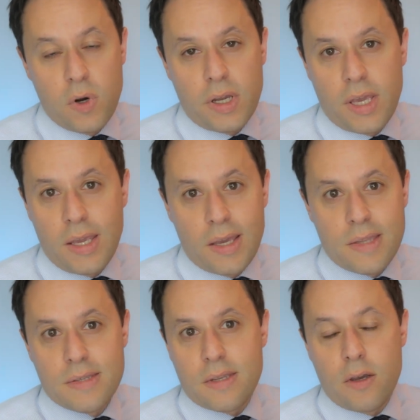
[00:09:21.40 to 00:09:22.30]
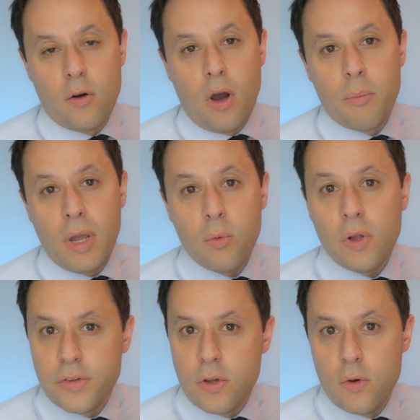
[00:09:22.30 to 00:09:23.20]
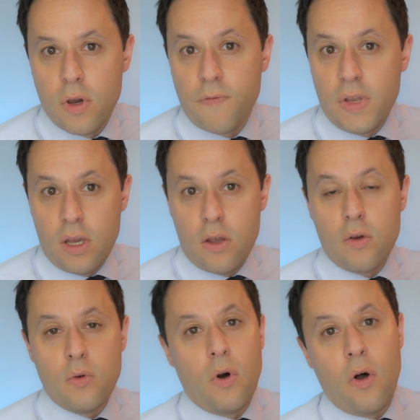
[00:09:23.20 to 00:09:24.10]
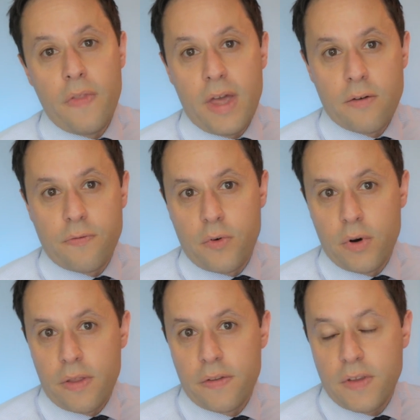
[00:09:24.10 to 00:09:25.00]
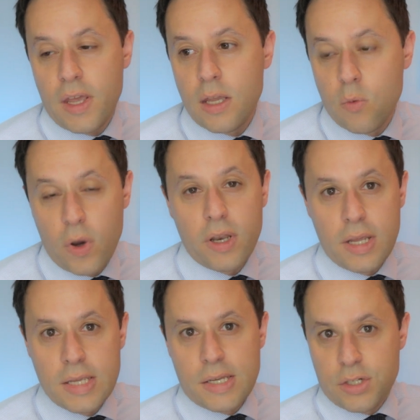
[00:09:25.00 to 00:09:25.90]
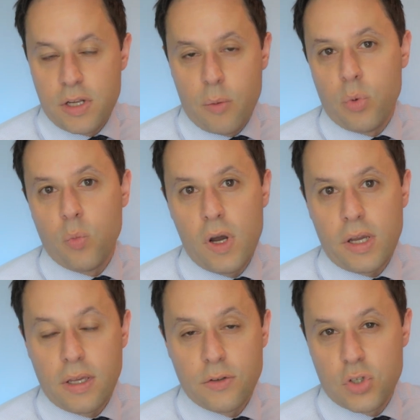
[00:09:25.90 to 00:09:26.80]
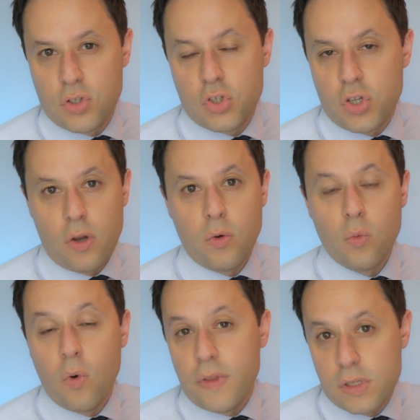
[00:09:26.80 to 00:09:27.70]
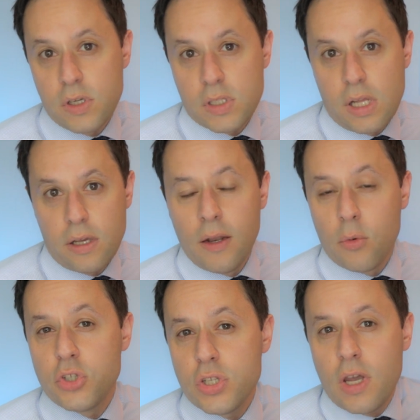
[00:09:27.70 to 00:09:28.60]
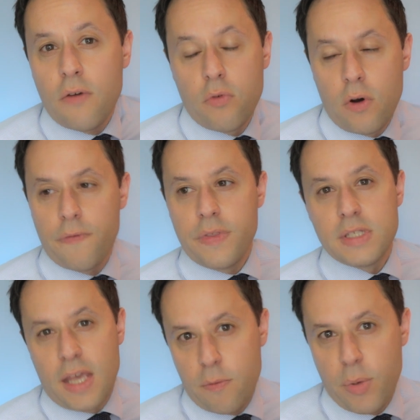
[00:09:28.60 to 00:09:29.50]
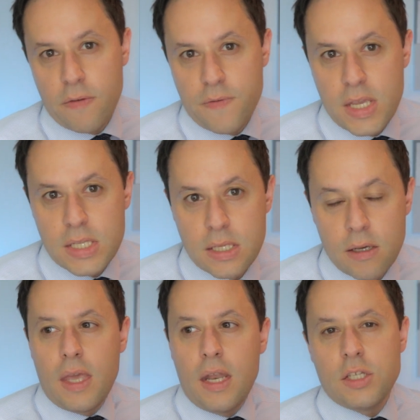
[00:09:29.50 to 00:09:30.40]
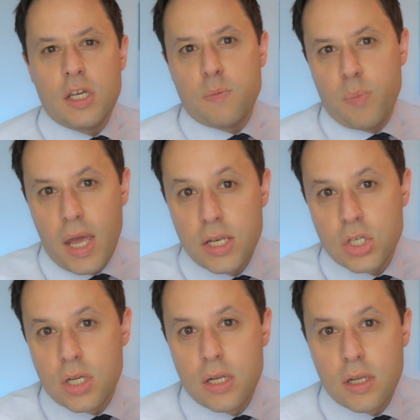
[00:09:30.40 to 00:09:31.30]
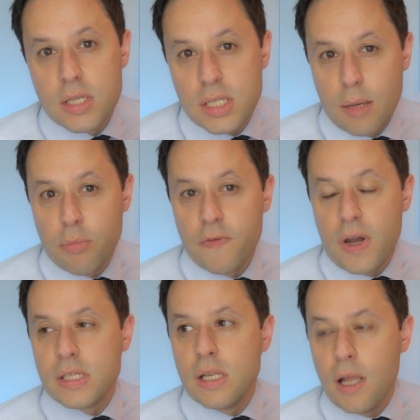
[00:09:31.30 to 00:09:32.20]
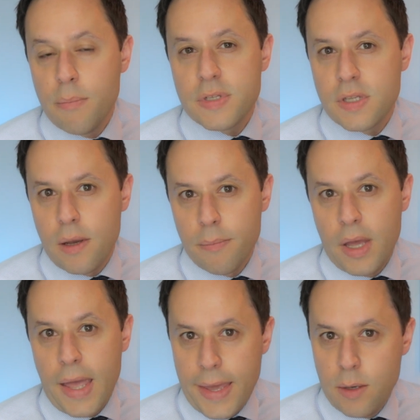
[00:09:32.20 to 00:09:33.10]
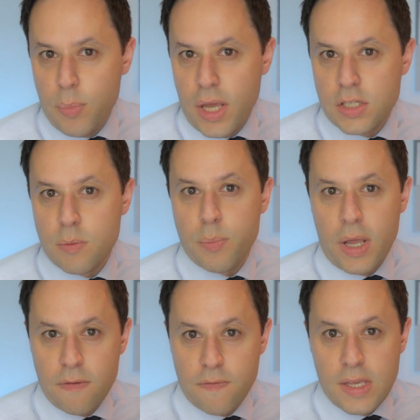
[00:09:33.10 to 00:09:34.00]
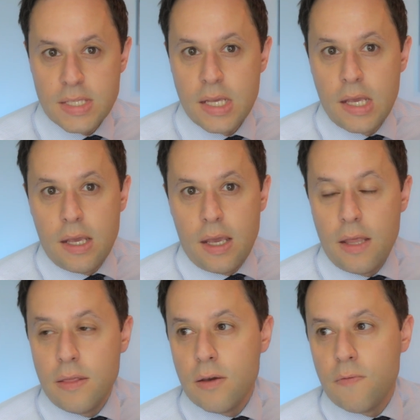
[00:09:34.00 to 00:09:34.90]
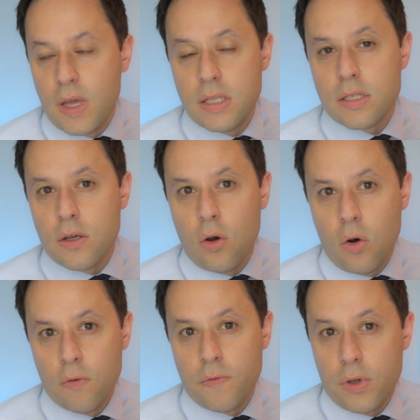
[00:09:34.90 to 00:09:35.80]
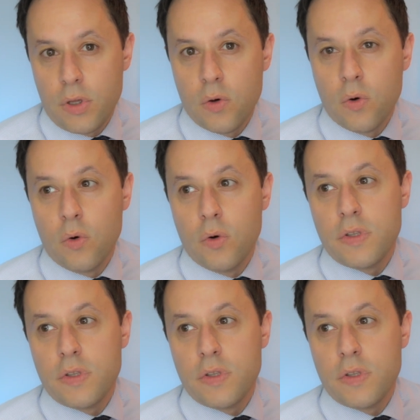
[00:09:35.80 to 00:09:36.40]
working, and so I may well do a video on that for another day when it is actually up and working, just to show what this looks like. Now, we'll just cover off the death benefits. The NHS Pension Scheme provides lump sum and pension benefits in the event of your